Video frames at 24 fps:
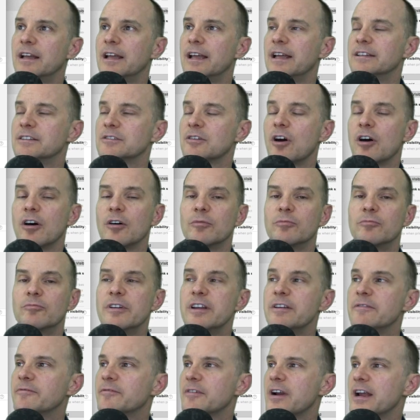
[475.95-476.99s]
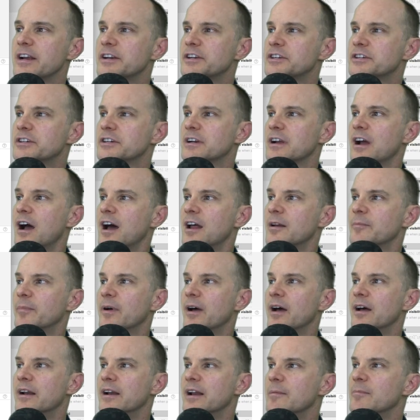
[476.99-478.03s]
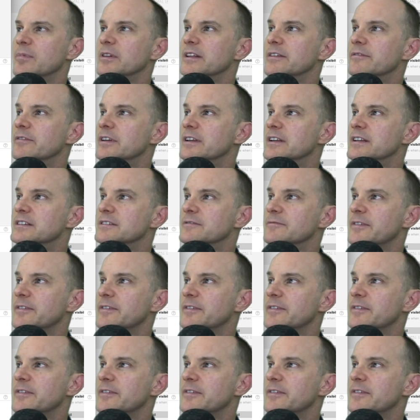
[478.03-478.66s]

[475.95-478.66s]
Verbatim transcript: It's called Refresh Kanban, I believe it is.